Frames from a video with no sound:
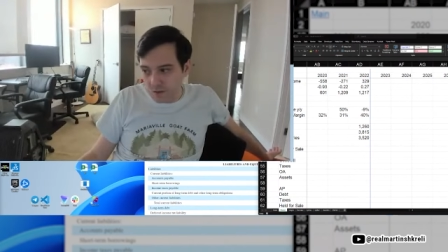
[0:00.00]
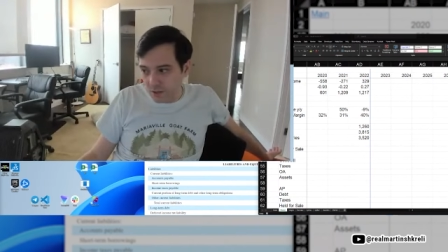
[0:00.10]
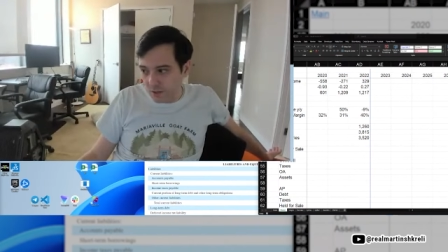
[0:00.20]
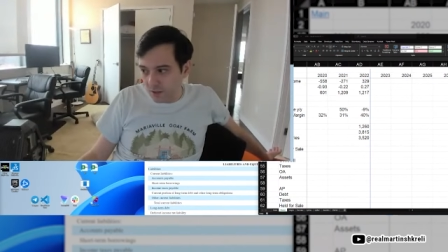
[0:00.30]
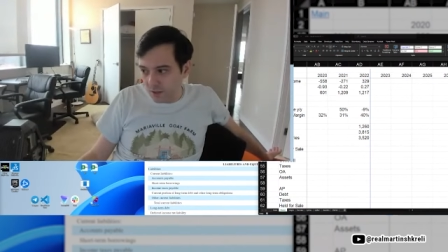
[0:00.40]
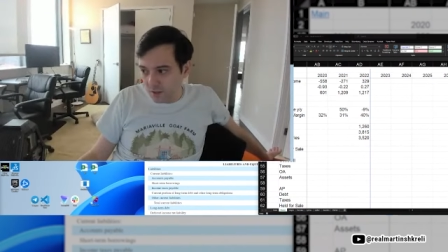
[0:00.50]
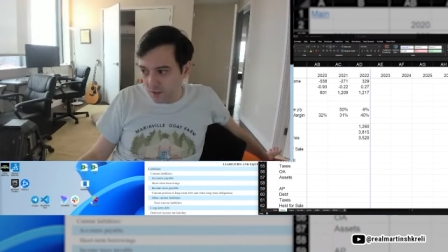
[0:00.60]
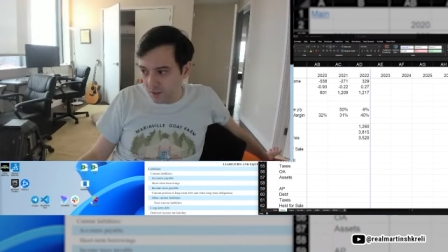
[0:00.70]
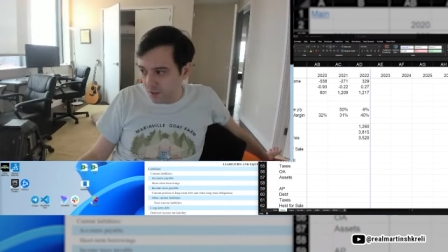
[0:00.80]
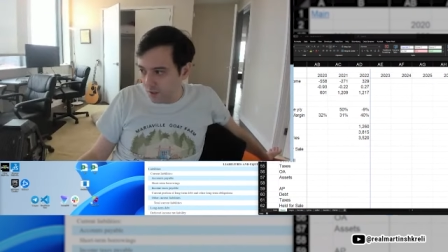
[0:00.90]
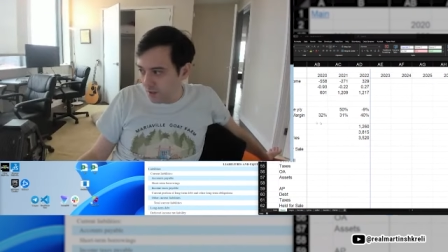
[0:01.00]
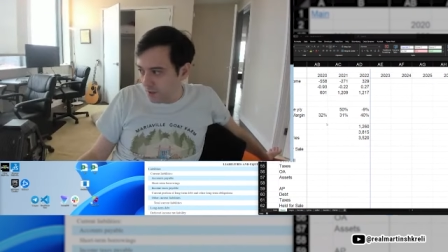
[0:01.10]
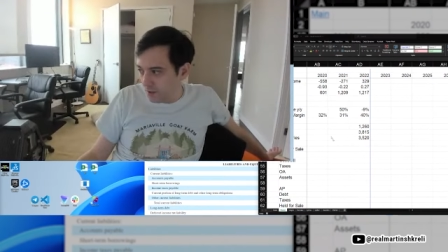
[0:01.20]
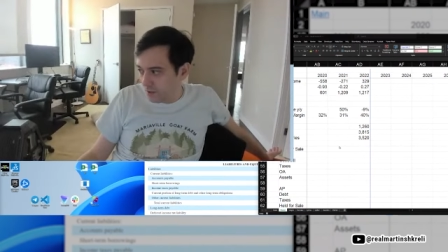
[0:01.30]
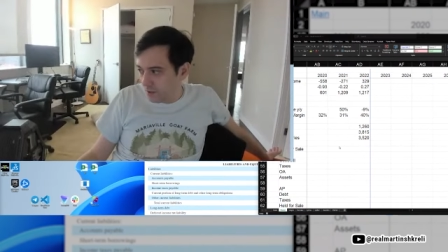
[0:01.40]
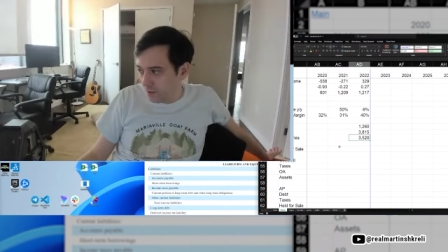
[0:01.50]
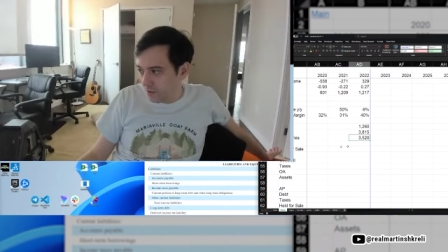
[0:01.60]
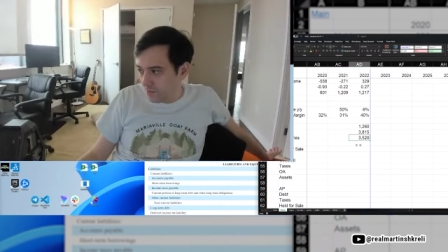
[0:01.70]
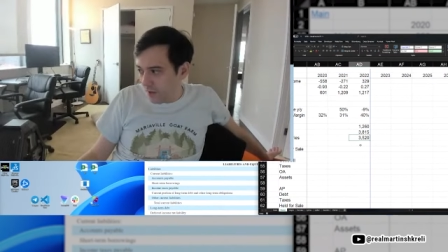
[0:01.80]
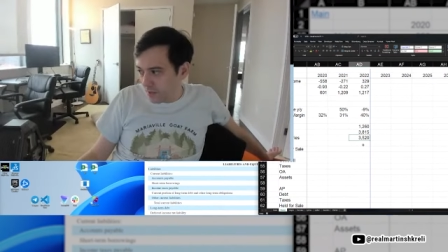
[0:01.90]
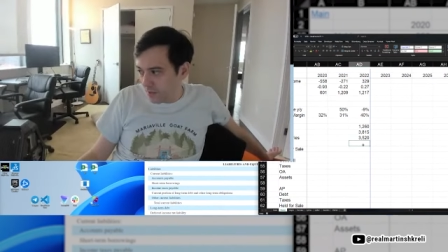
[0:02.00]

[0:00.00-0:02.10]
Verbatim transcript: And you know, in fact,